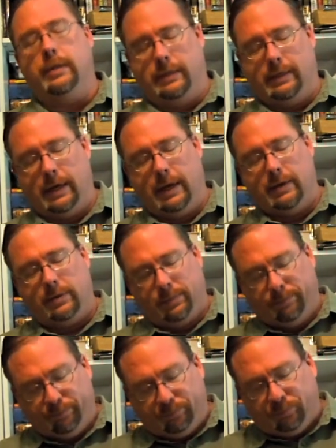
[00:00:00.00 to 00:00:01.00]
that says
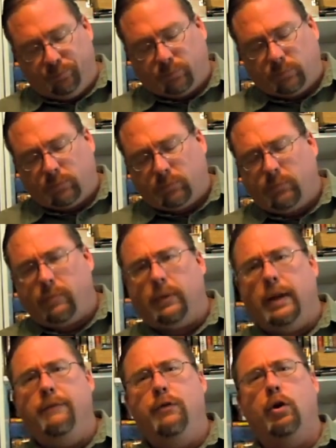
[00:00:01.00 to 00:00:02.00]

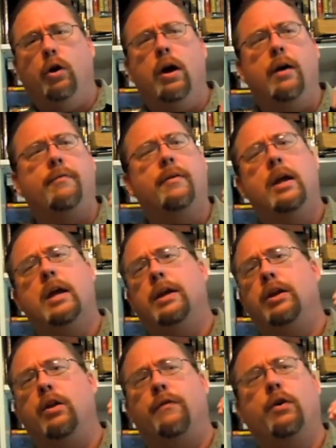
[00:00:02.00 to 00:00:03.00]
if you're of,
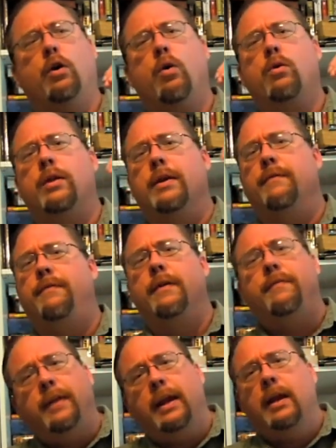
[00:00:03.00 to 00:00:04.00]
you know, if you're older than
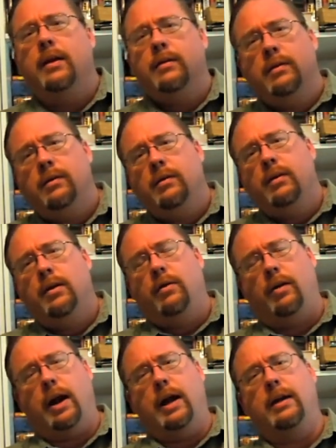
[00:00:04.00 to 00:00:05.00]
50,
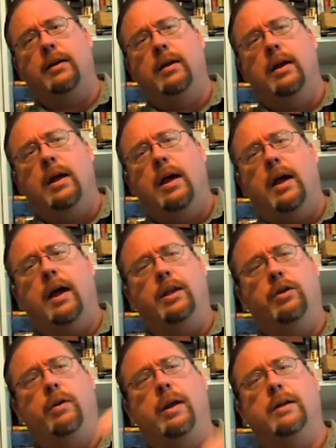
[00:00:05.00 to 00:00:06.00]
right, and
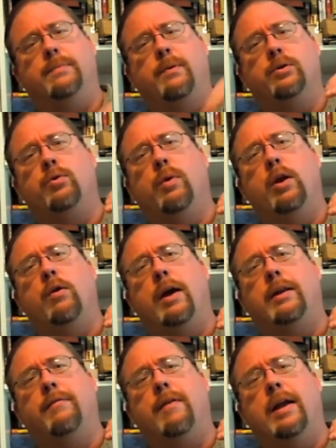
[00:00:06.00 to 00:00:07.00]
you get exposed to
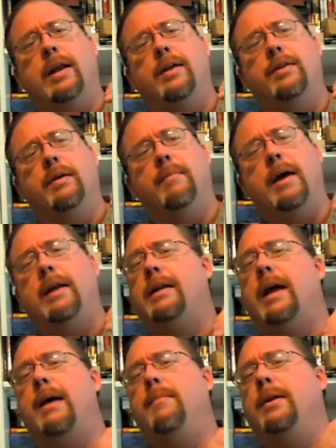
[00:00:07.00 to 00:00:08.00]
radioactive iodine, the amount of
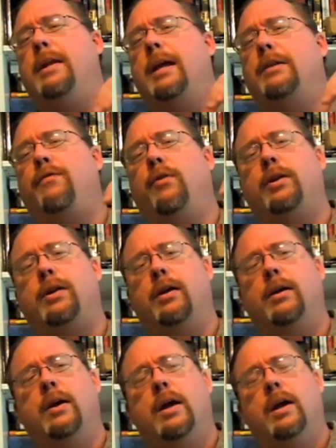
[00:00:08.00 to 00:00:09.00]
time it takes for it
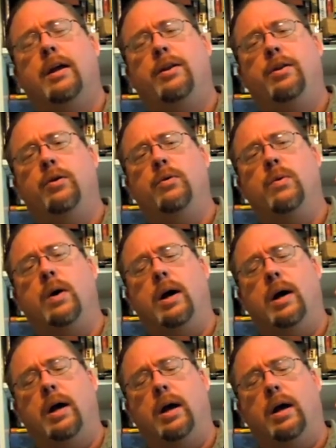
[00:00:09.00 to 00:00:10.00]
to to uh,
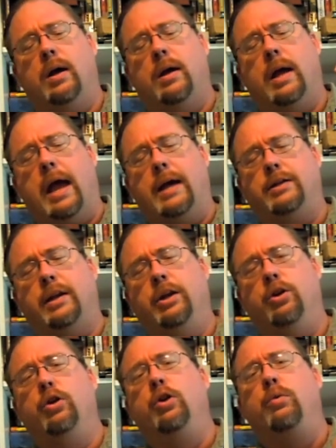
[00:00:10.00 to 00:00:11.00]
uh, actually
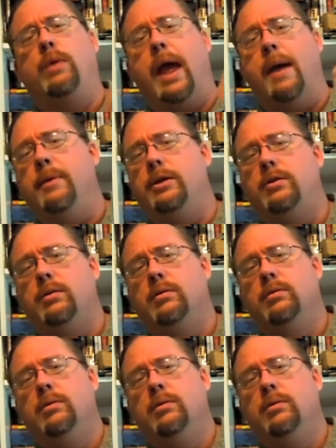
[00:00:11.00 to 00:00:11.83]
do you damage,